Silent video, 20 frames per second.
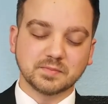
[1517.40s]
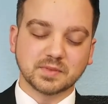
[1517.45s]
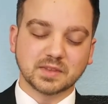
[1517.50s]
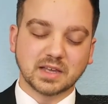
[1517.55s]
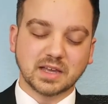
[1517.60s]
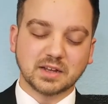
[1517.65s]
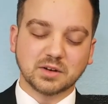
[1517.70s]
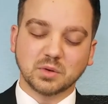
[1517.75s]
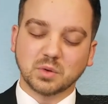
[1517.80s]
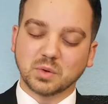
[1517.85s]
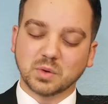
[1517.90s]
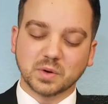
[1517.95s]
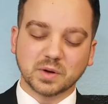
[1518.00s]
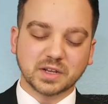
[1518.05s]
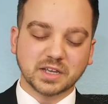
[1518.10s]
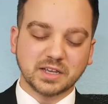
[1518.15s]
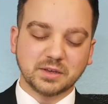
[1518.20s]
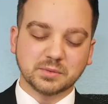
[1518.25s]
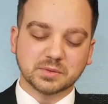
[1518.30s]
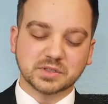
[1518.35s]
And Lord,
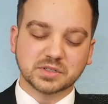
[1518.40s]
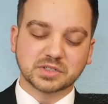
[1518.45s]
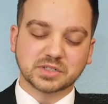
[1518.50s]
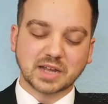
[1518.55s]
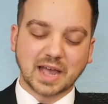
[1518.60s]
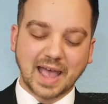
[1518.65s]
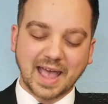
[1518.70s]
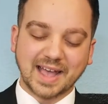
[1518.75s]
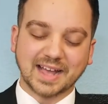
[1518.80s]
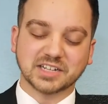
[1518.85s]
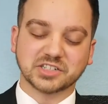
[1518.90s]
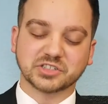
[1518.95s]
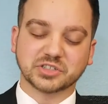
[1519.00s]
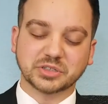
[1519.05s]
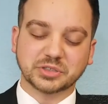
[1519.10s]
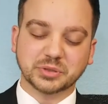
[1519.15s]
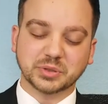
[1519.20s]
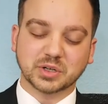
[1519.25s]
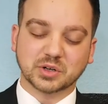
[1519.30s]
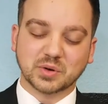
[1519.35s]
he was asked to
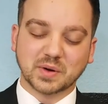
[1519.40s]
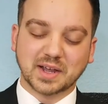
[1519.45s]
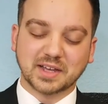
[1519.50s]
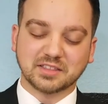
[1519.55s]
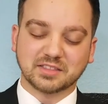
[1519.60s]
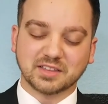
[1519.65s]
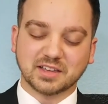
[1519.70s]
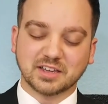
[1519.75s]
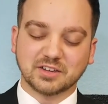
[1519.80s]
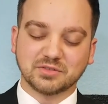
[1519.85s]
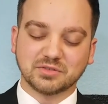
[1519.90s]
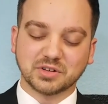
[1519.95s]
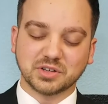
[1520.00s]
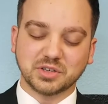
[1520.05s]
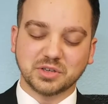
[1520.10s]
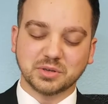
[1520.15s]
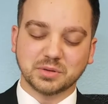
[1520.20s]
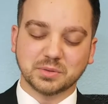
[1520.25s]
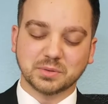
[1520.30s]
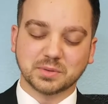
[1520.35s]
do a great thing for
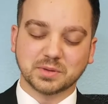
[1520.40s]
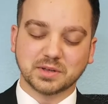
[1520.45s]
you.